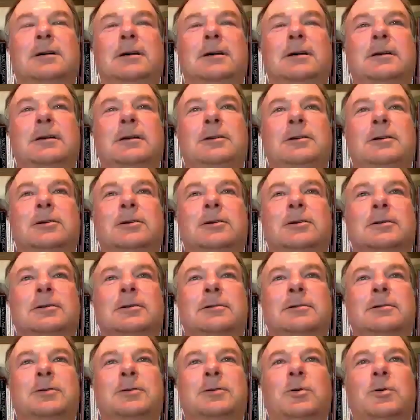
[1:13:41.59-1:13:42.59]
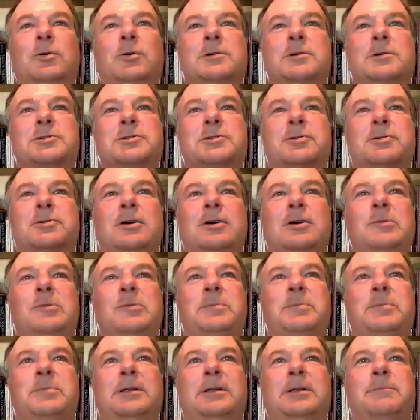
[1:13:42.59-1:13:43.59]
doors are open and people come in
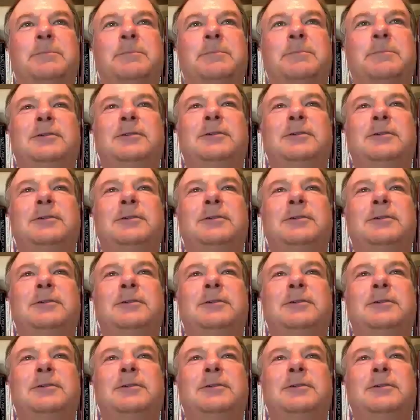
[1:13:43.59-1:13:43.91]
and they leave.